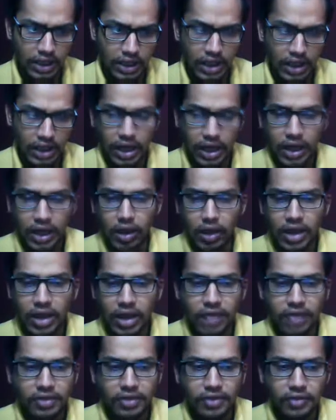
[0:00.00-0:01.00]
uh,
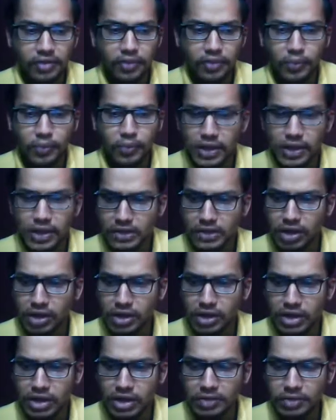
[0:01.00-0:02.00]
every
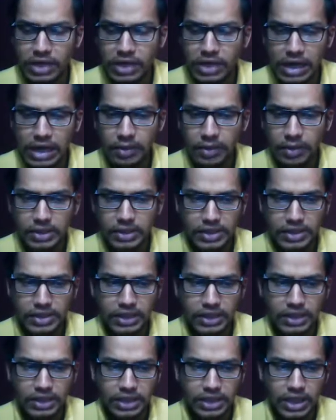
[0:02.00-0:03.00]
functionality, every
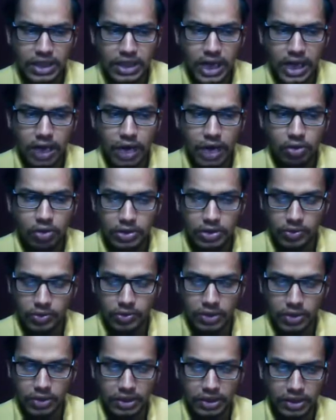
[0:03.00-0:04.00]
traversing, how it is
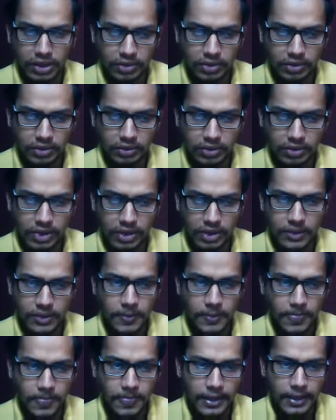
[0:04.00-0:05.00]
working. Okay,
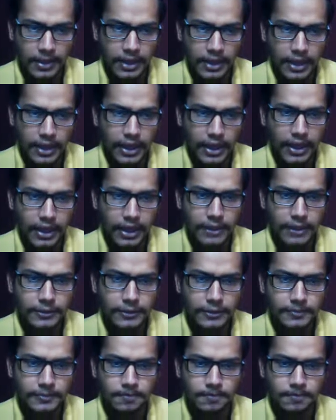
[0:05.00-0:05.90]
and